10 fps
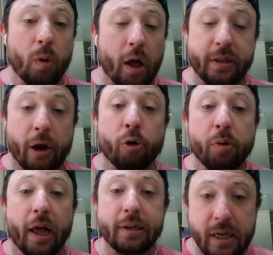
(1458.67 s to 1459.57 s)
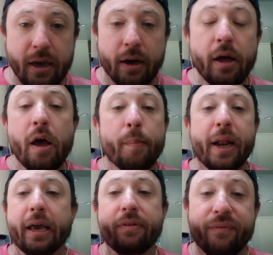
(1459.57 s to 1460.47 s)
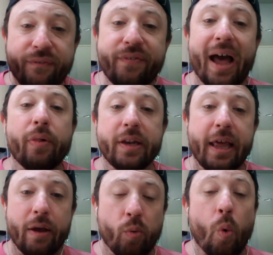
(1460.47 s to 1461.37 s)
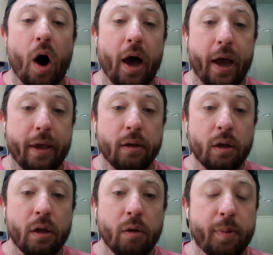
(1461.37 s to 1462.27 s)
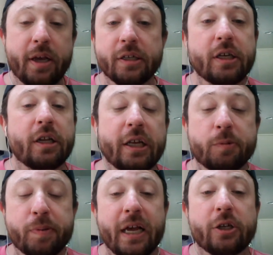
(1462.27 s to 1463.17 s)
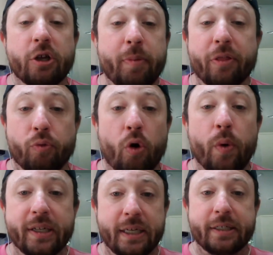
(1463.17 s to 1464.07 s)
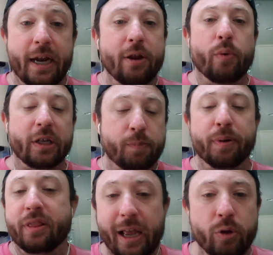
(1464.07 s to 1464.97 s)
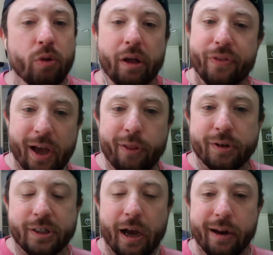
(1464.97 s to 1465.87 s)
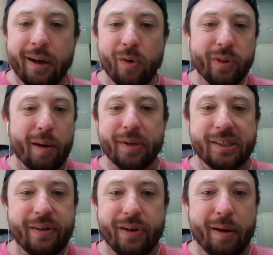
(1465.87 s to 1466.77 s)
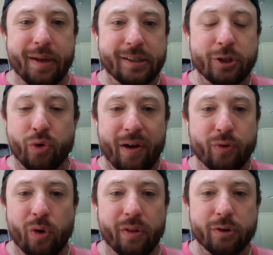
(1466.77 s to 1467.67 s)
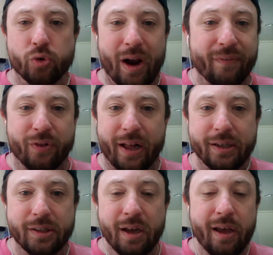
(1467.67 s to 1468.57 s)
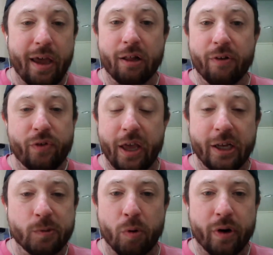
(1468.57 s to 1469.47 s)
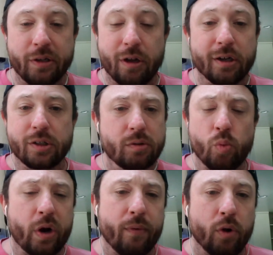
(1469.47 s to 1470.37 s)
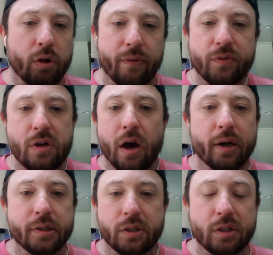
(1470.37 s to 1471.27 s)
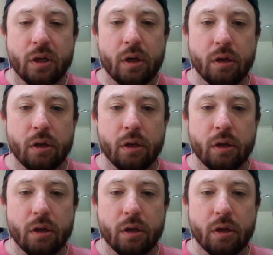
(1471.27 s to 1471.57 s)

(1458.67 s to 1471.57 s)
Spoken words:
a terrible idea, but I can validate why, because it is potentially going to be a throwaway season anyways. But then you look at the other side, well, that means Steve Keim gets to draft a whole other draft class. And Cliff Kingsbury does whatever Cliff does,